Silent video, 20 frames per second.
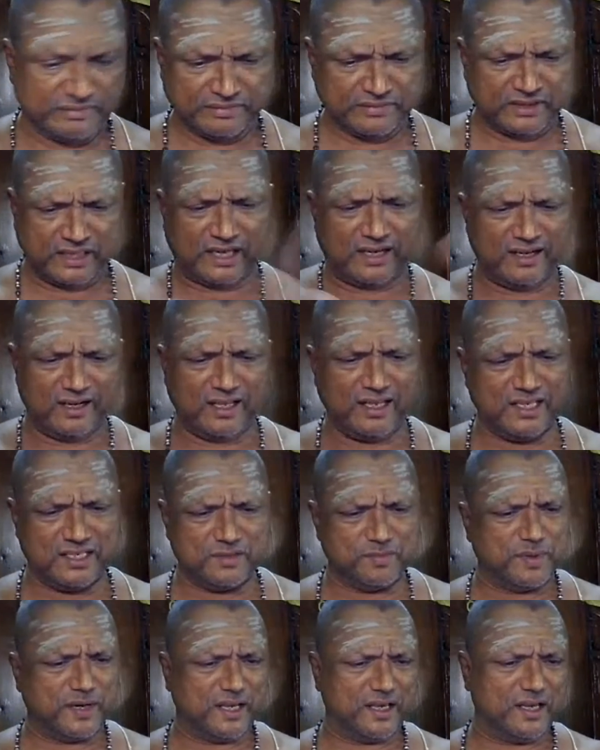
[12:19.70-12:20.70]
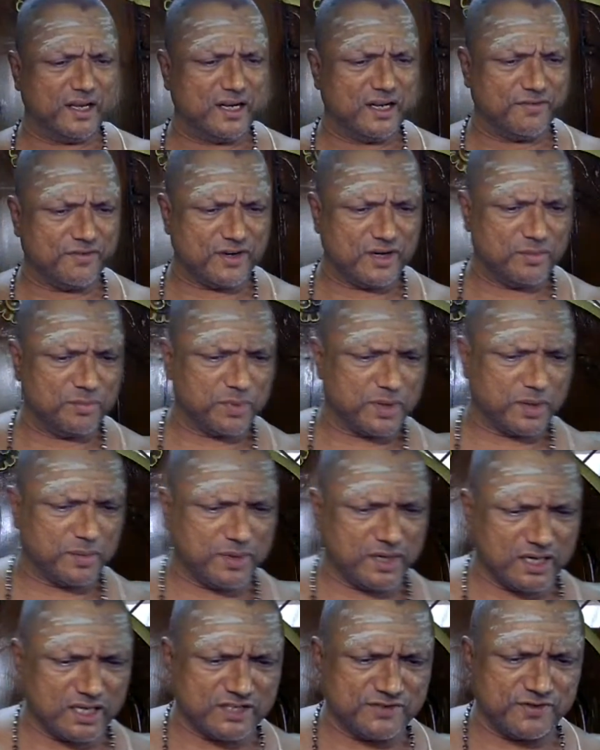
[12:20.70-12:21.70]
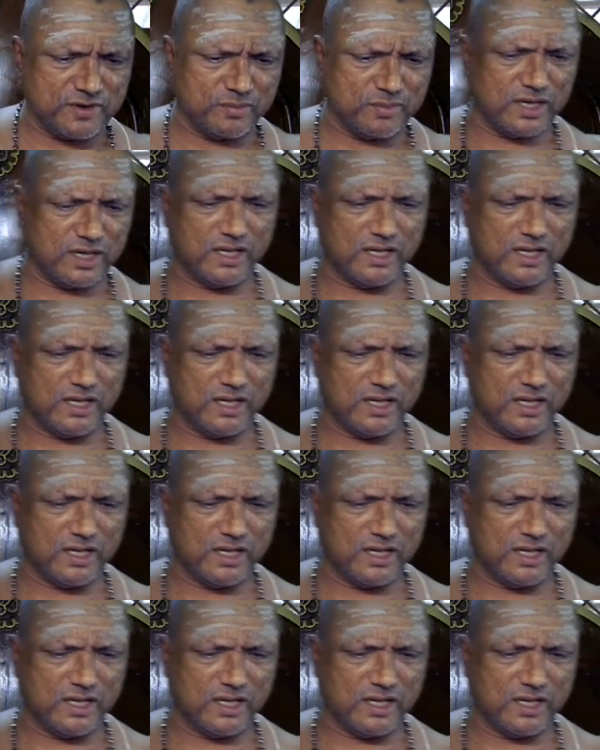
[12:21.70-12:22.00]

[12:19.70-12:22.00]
and he is bringing different pramanas from